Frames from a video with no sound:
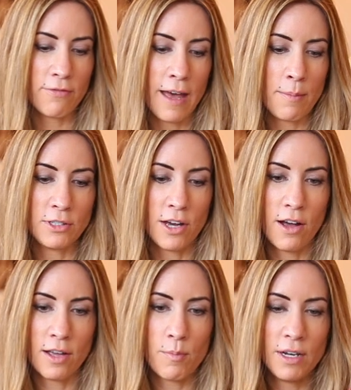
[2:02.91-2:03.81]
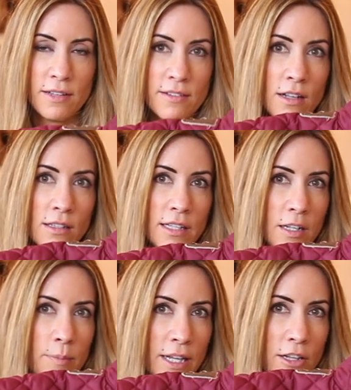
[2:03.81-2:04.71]
Fab Dog, but it's a
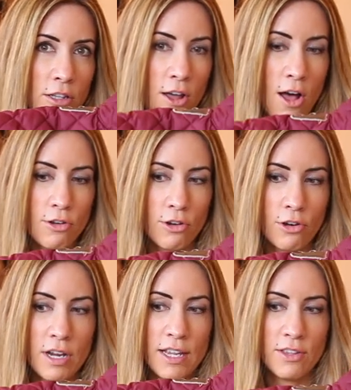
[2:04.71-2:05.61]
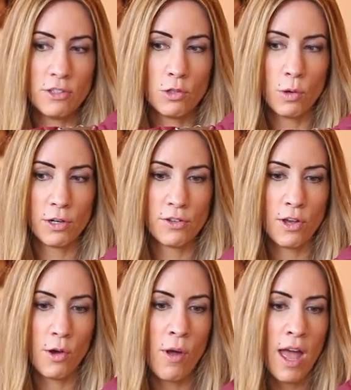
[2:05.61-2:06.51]
little bit longer in the
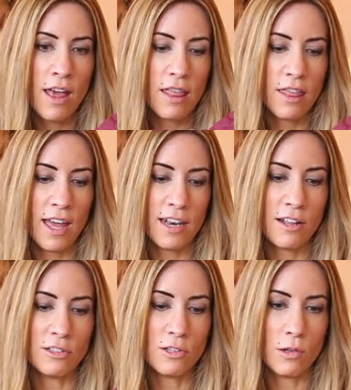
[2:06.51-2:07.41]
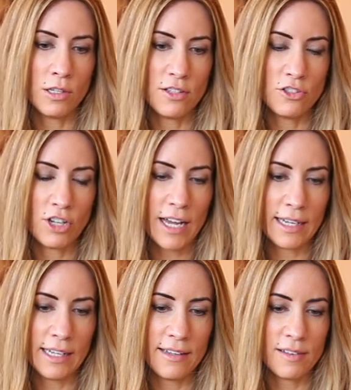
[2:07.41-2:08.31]
torso than Lola's
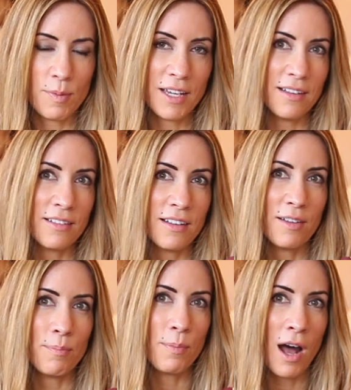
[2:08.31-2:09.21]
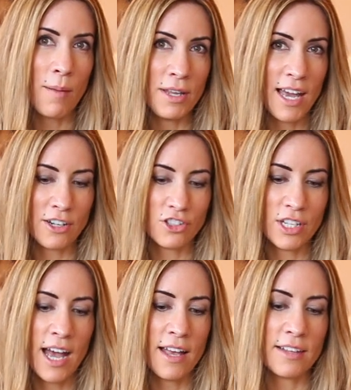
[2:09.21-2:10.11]
jacket is because Poppy
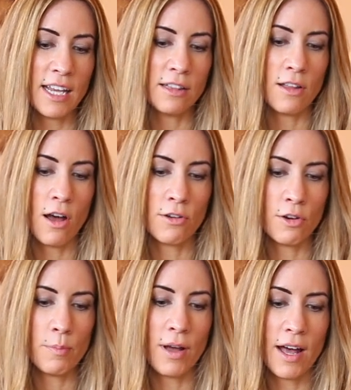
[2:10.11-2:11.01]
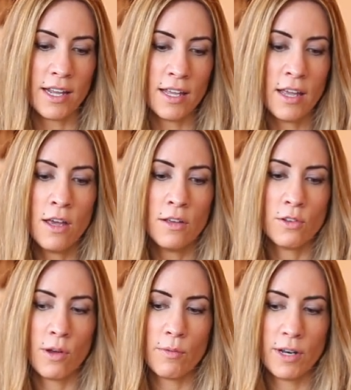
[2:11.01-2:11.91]
actually has a longer body,
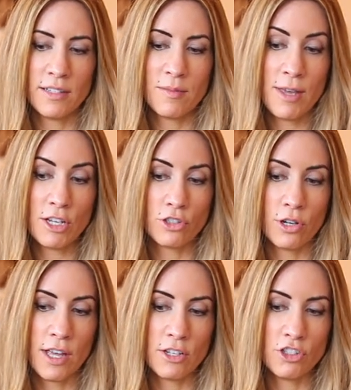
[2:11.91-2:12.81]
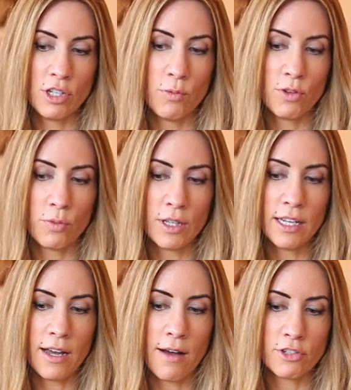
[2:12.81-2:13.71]
so I wanted to make sure that she was really
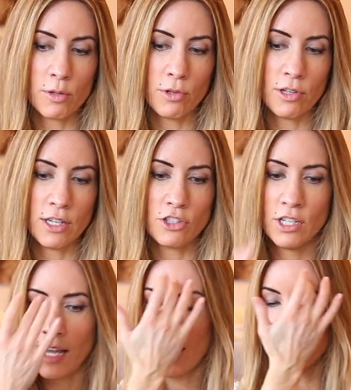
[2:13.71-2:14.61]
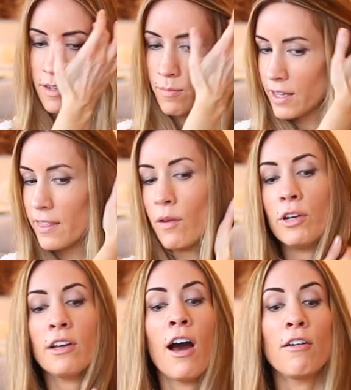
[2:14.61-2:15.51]
comfortable and she had something that
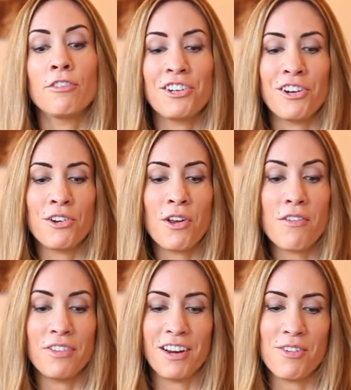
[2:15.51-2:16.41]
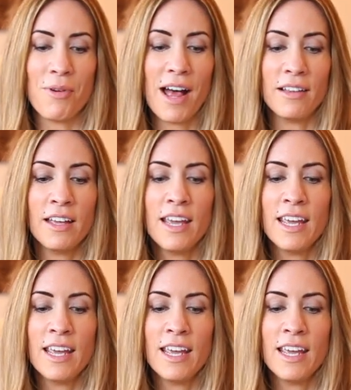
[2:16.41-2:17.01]
would cover her very well.